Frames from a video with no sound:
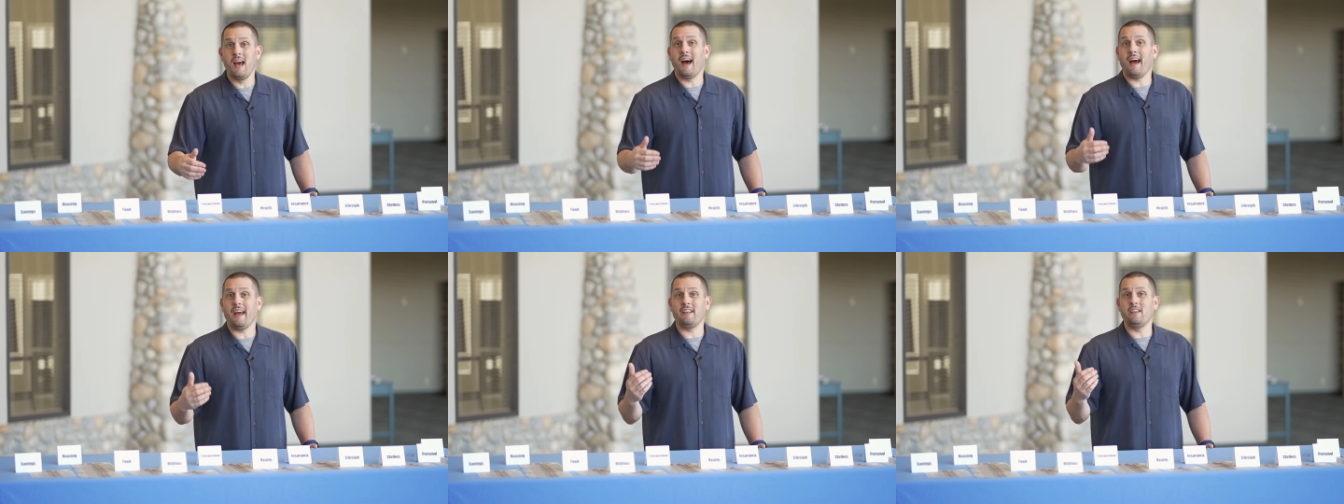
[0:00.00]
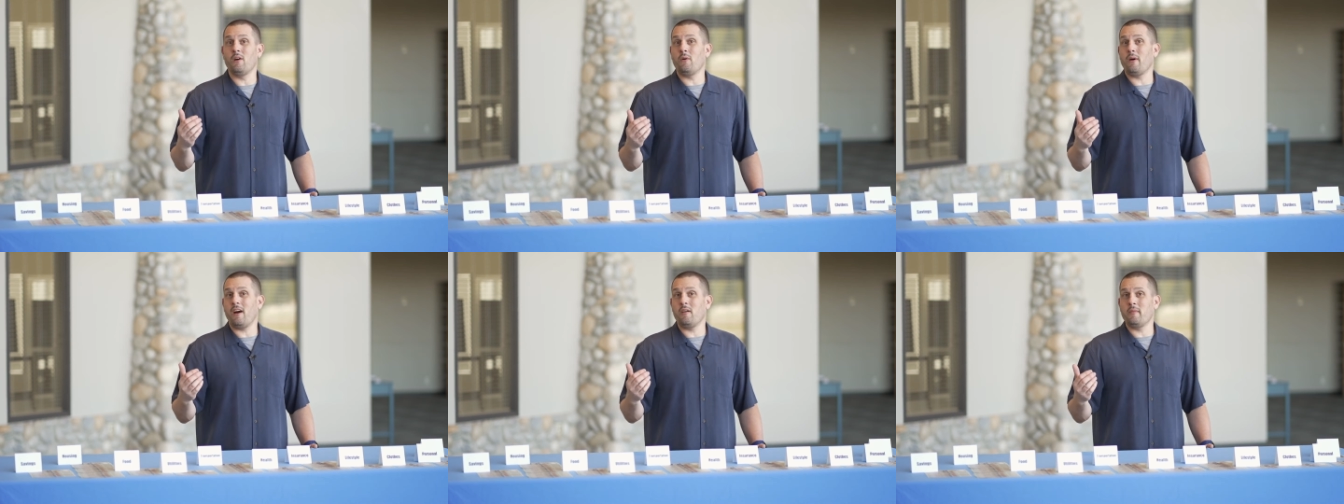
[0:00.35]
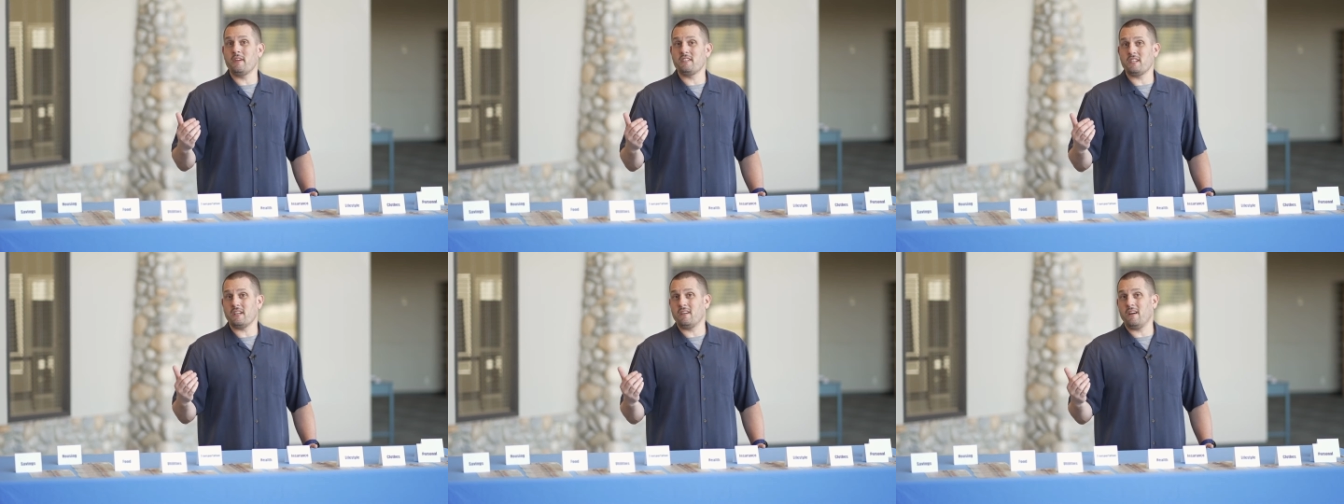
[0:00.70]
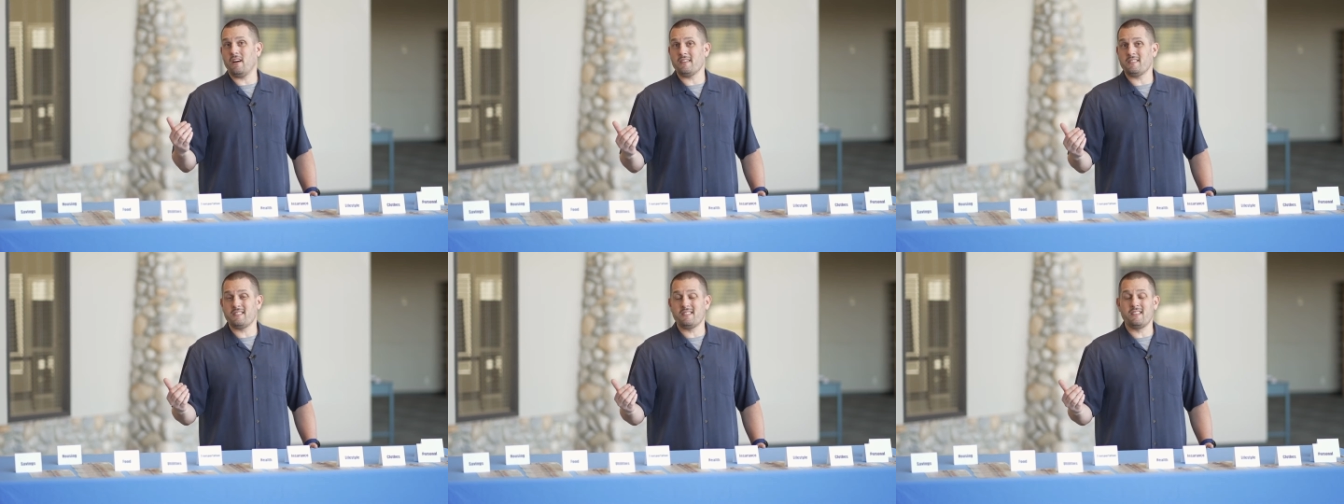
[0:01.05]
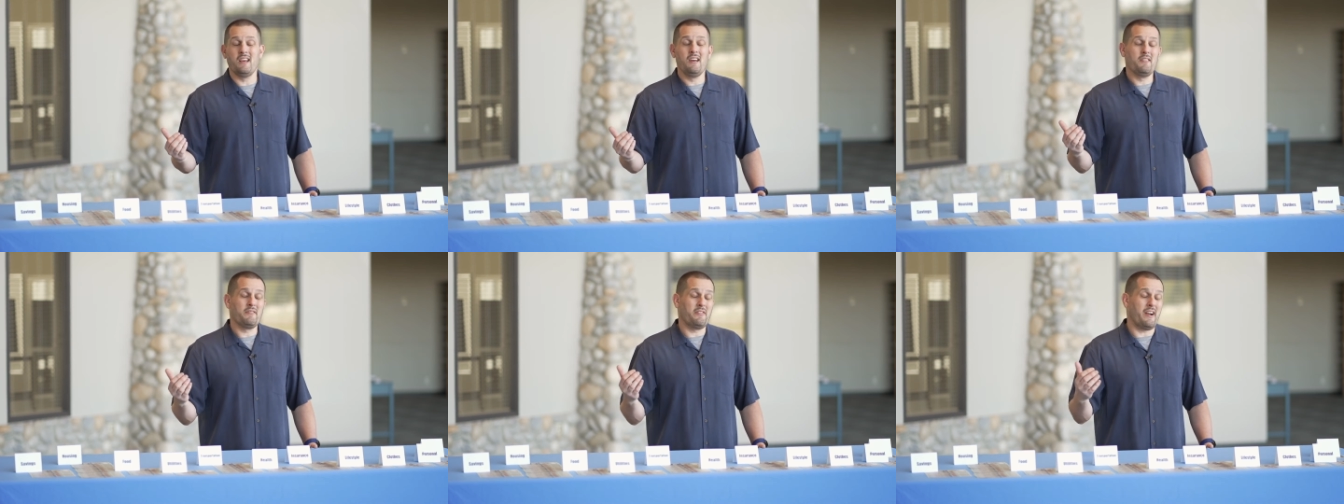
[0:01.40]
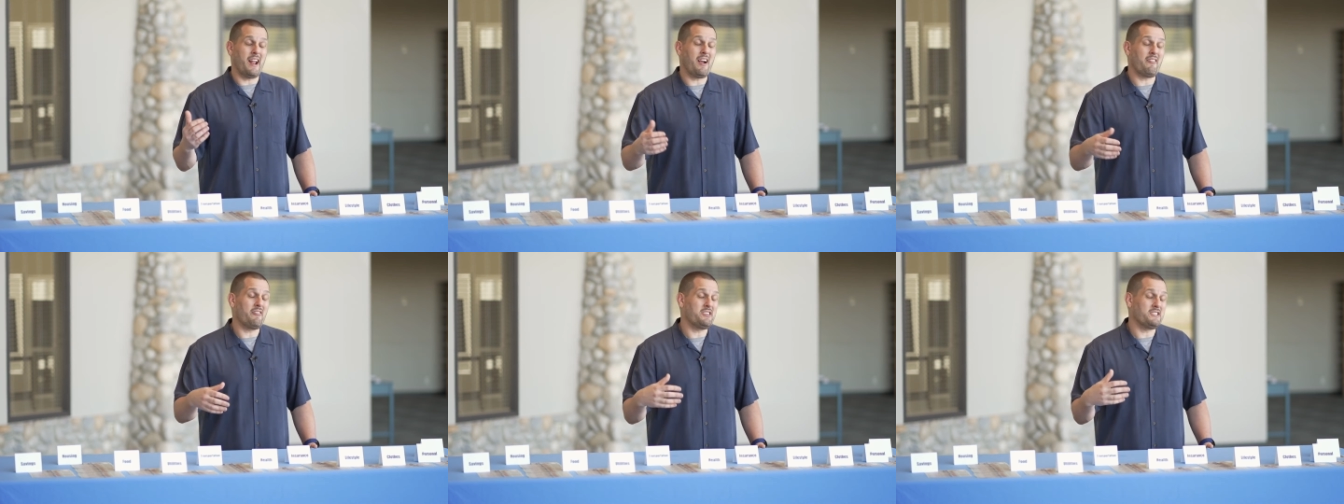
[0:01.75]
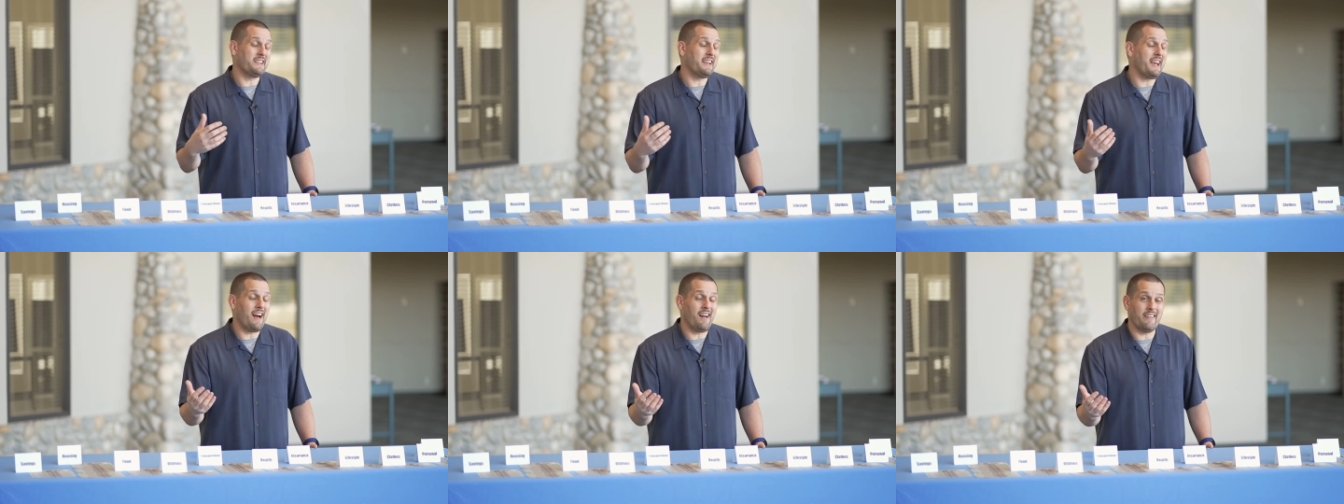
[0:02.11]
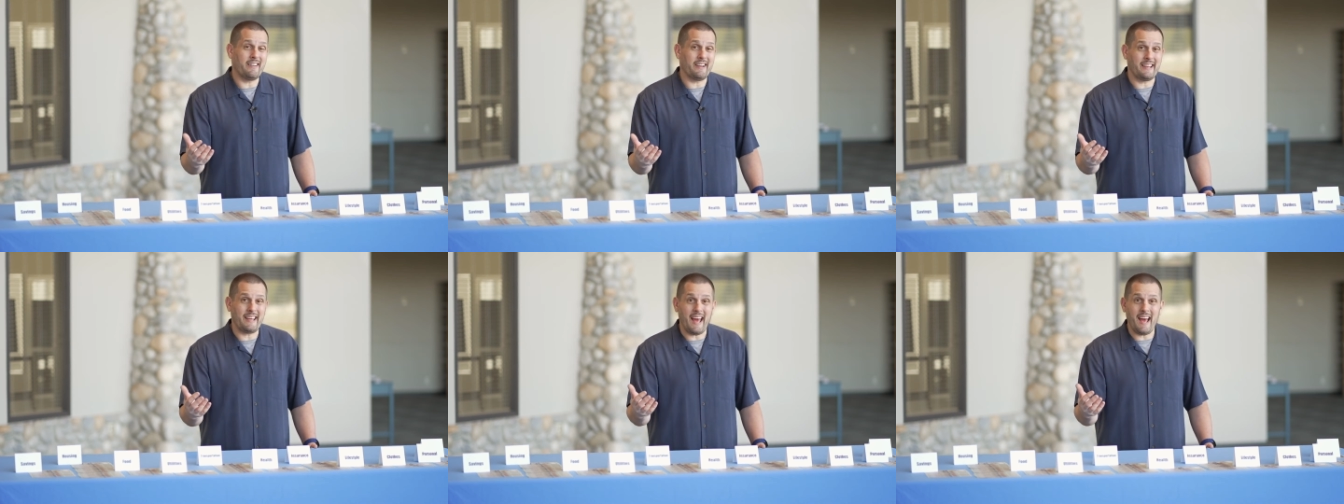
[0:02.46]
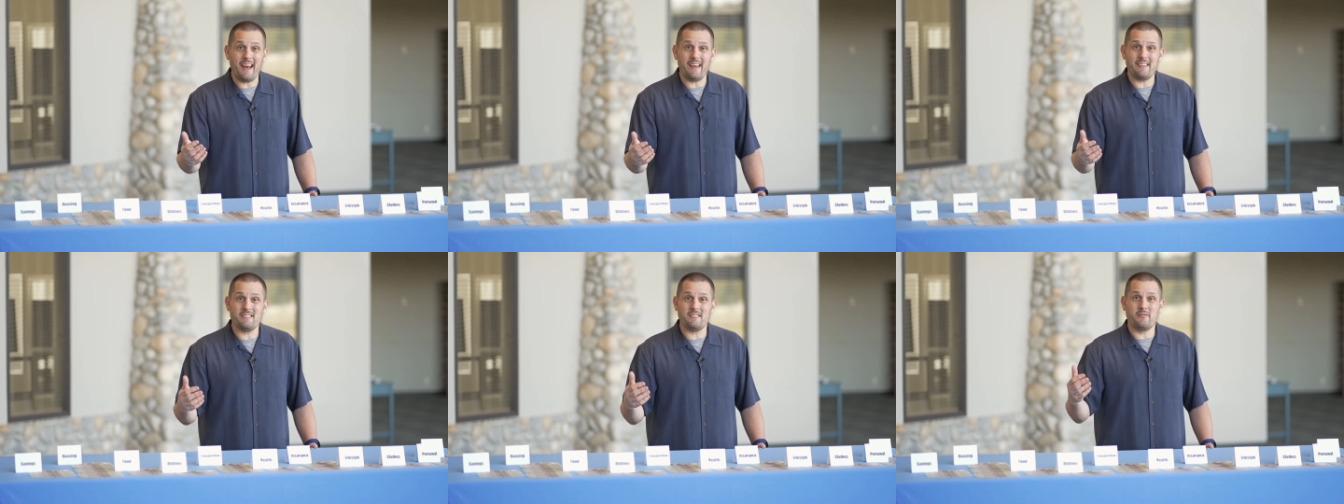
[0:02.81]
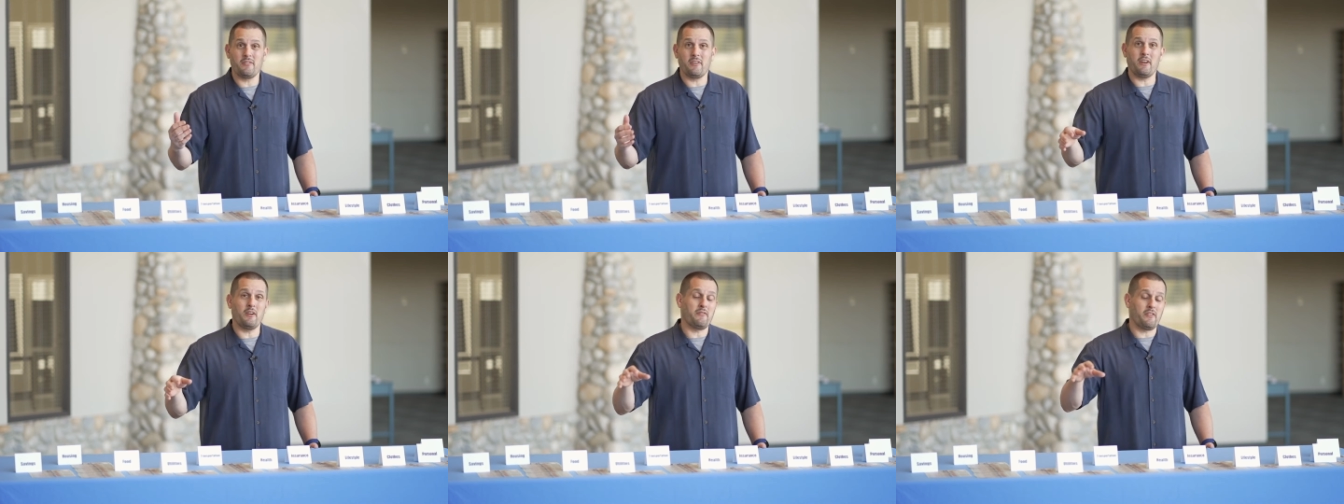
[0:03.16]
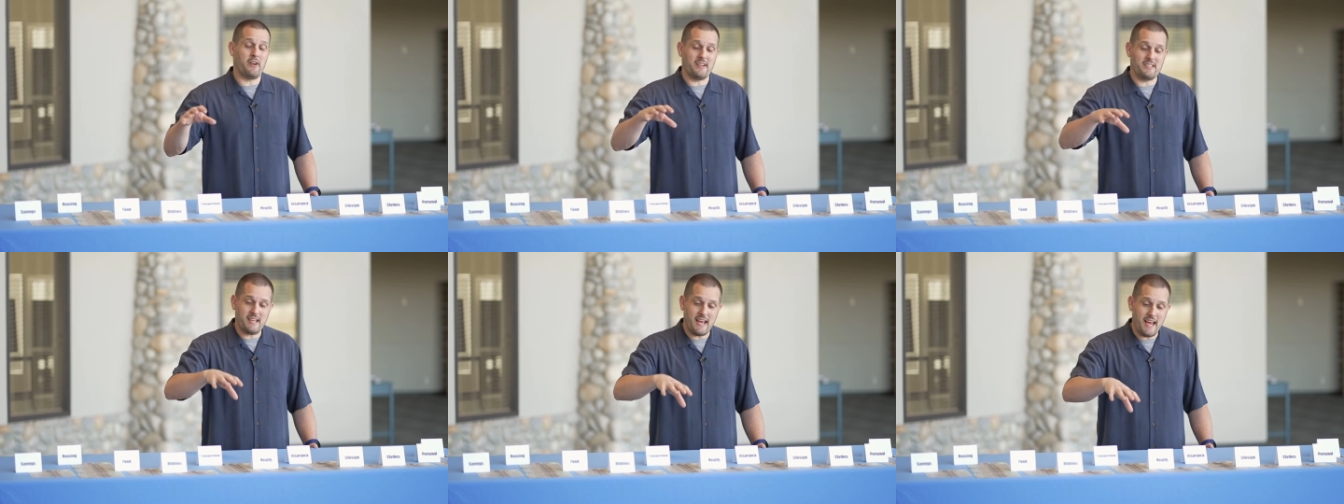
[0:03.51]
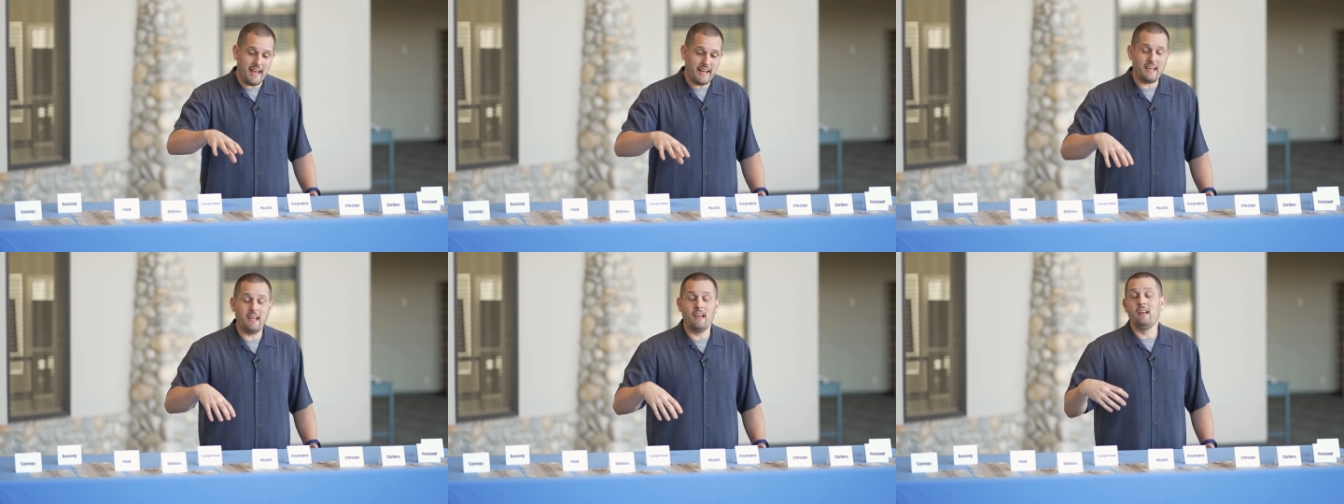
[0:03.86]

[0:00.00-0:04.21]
I know how much it costs for an average gallon of gas, for a tank.